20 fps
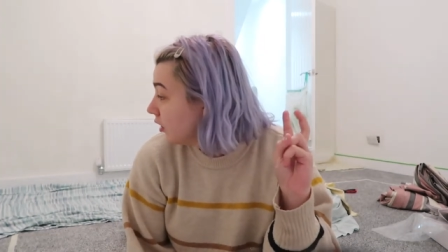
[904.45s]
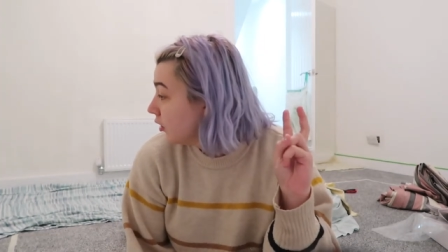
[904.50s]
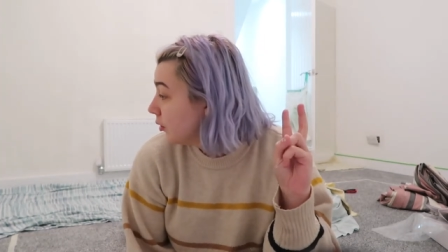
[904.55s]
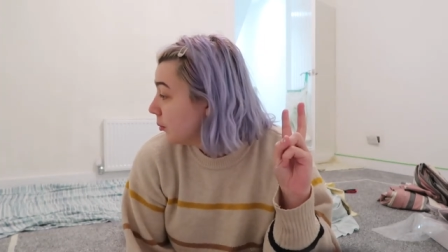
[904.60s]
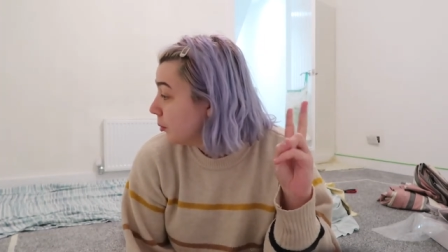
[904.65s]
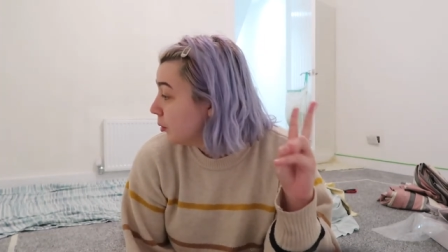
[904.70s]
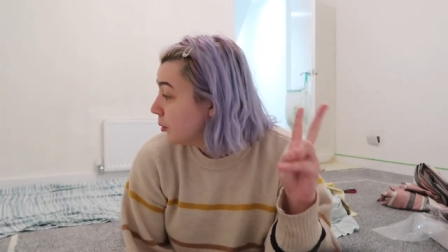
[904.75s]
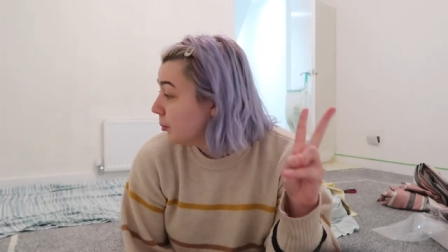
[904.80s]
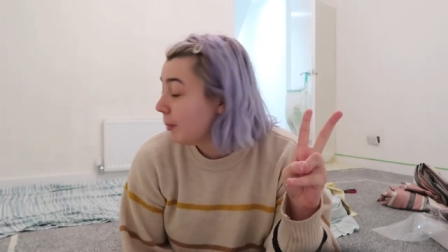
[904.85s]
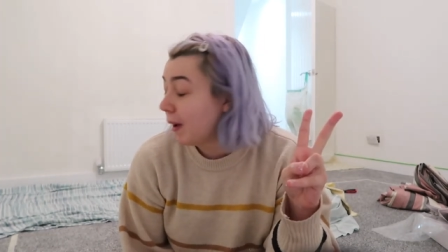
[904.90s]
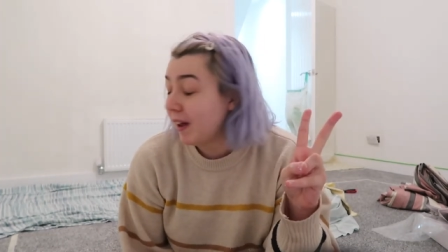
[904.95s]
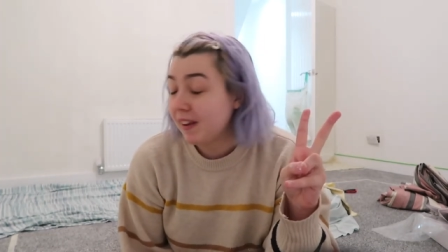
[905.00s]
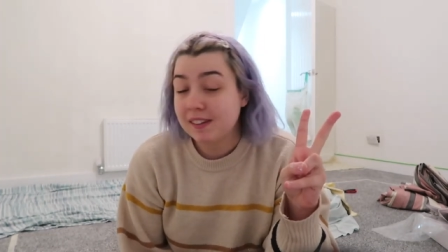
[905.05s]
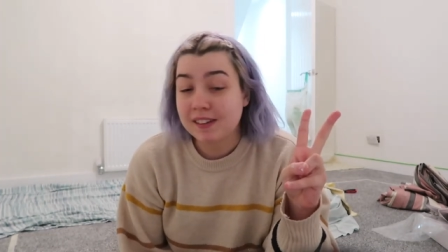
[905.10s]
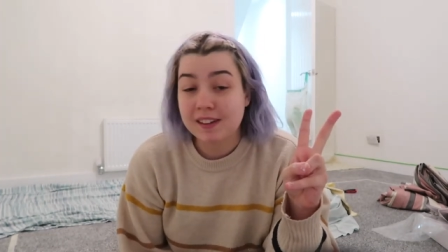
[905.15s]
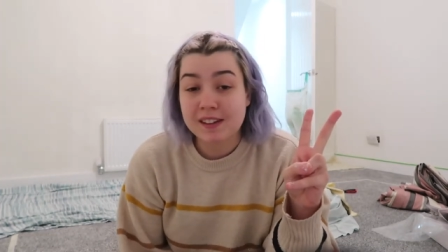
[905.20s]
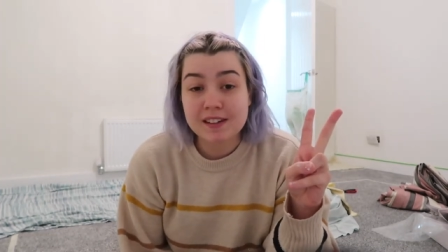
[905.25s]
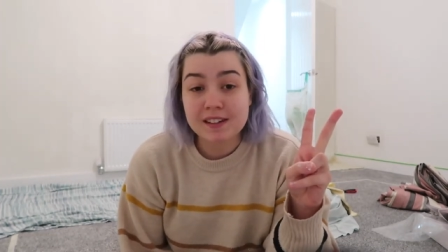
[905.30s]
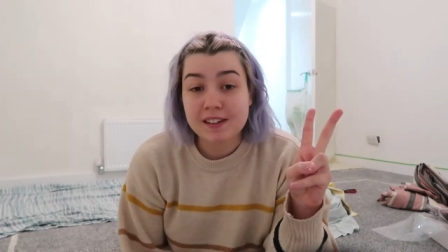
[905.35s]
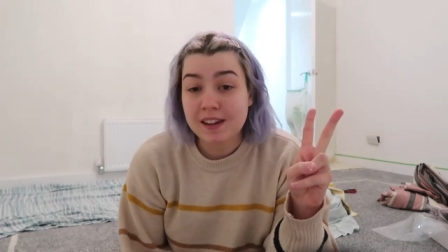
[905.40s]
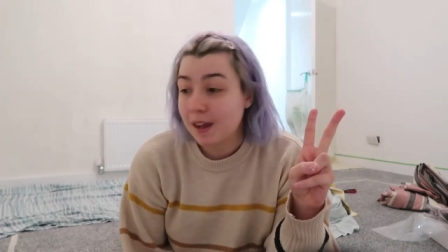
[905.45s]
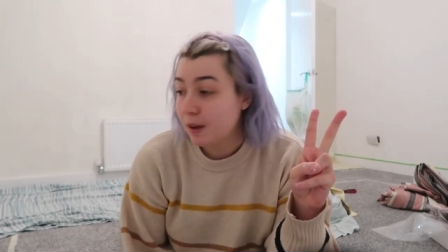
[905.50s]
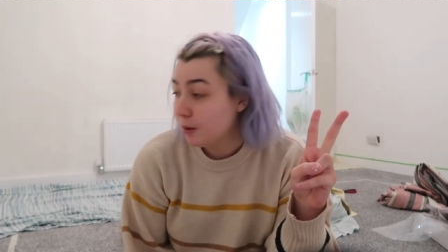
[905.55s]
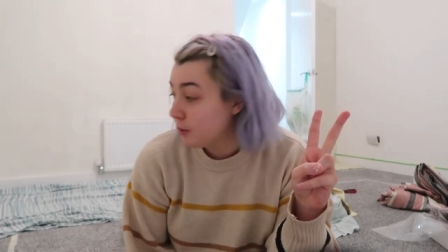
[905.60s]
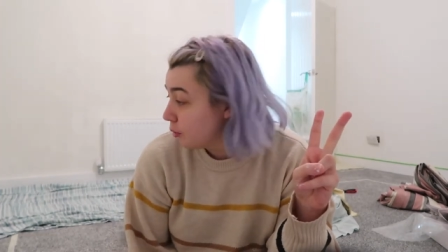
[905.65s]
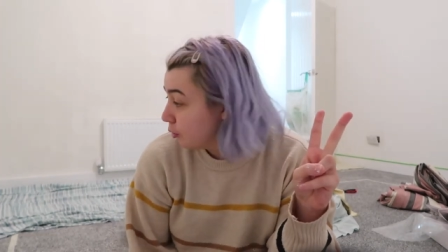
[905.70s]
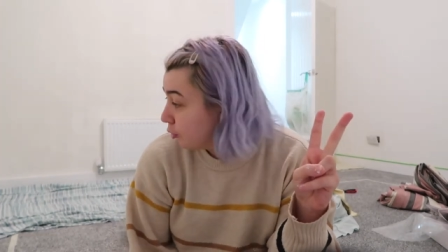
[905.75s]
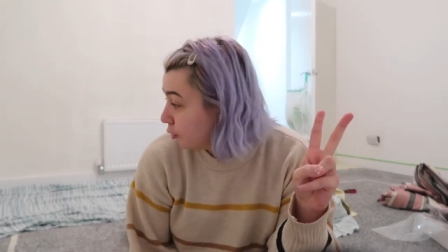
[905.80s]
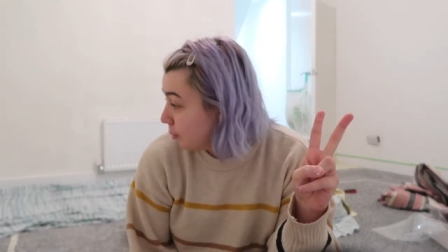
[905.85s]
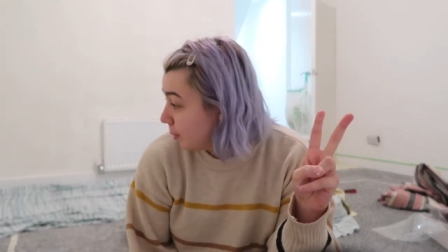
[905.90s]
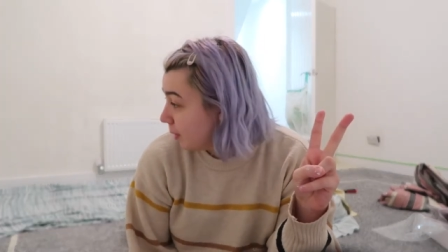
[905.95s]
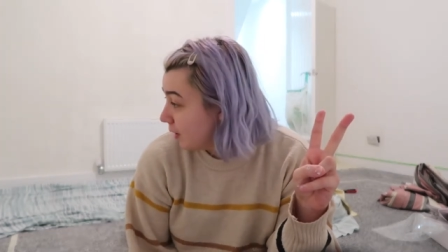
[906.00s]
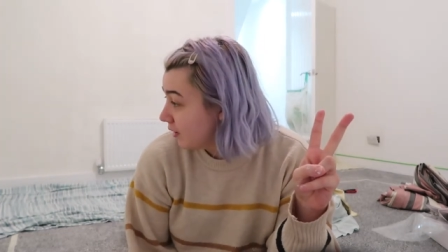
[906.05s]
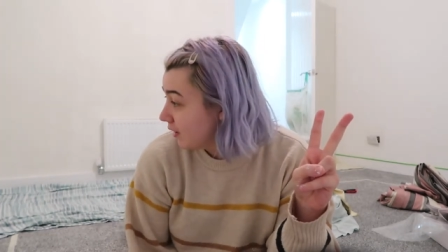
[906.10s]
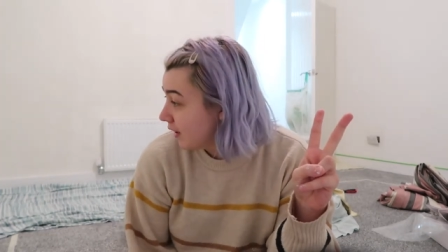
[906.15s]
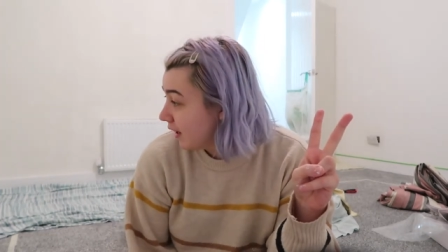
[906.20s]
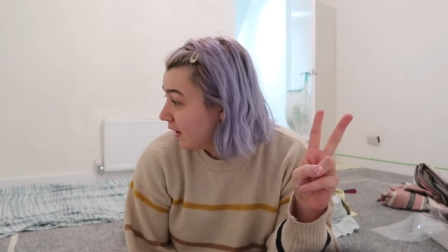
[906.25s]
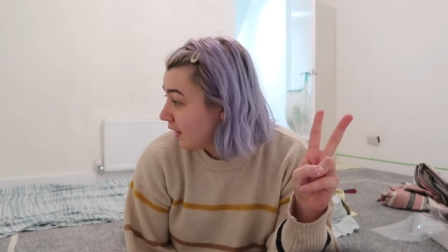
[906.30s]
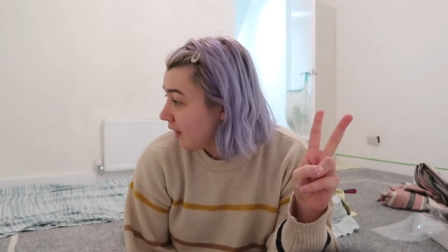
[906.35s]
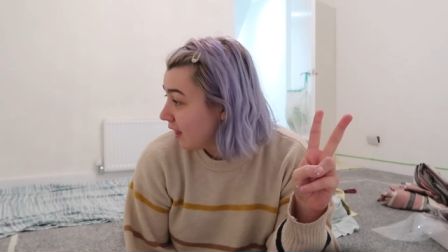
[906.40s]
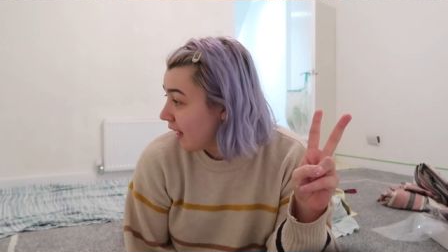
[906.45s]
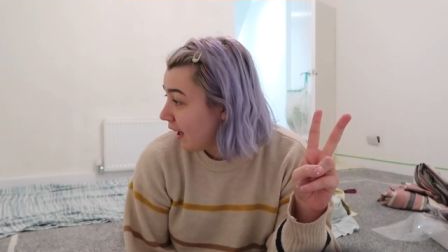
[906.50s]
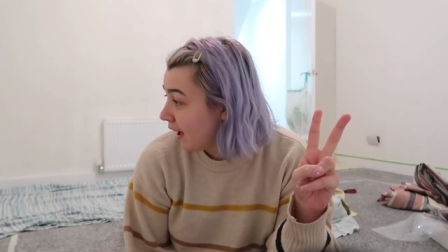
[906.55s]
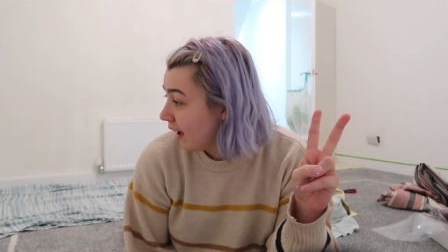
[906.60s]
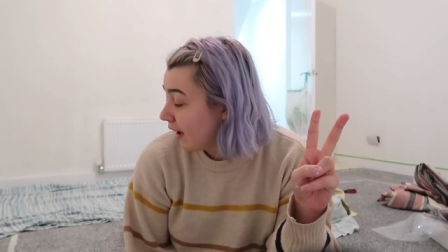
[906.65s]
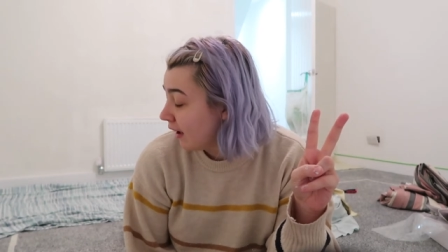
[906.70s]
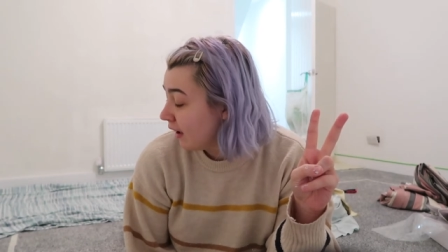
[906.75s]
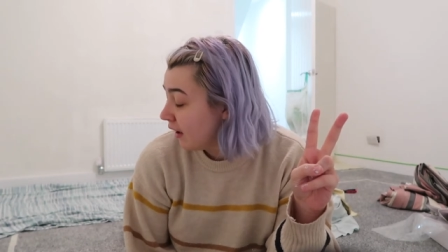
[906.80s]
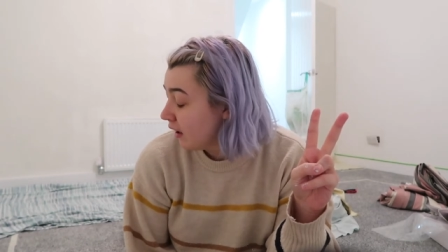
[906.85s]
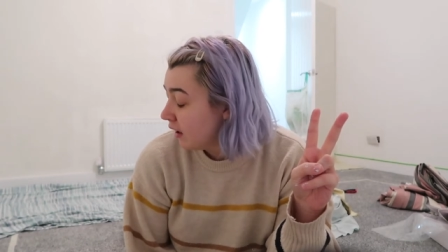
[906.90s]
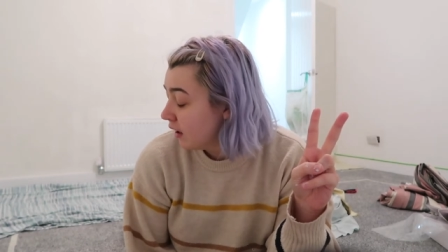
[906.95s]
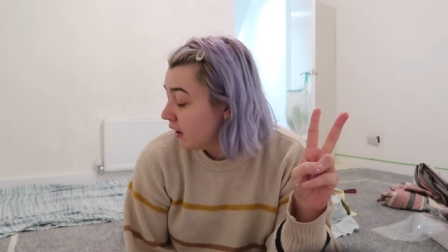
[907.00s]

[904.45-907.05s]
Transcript: Some more masking takes, we are almost out of that